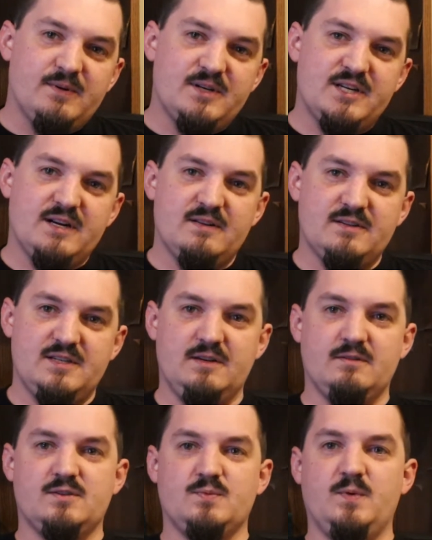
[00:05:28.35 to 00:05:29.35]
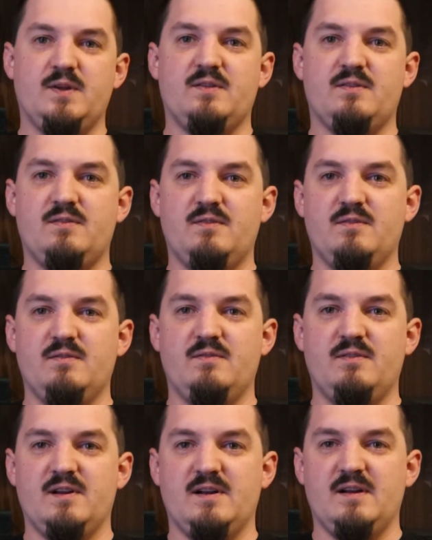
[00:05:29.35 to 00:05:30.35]
want to share their secrets with
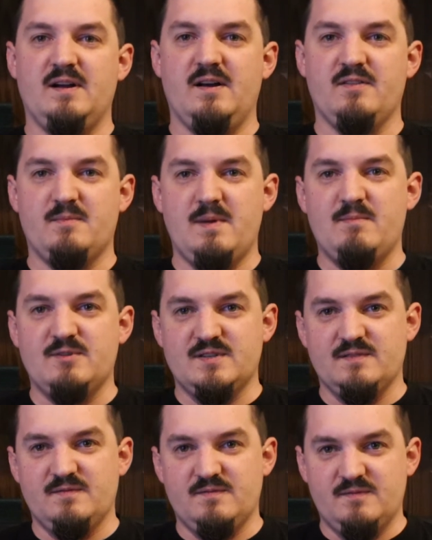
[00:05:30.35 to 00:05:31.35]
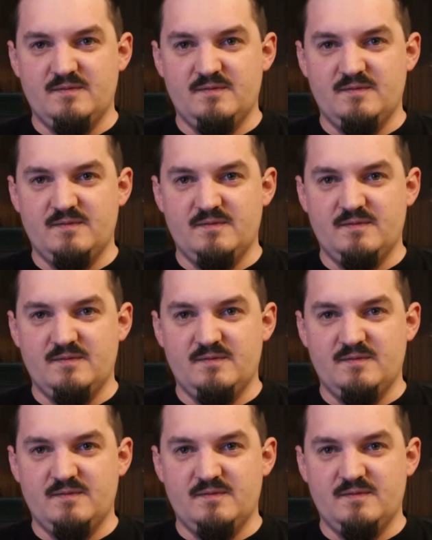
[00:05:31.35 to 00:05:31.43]
their other members of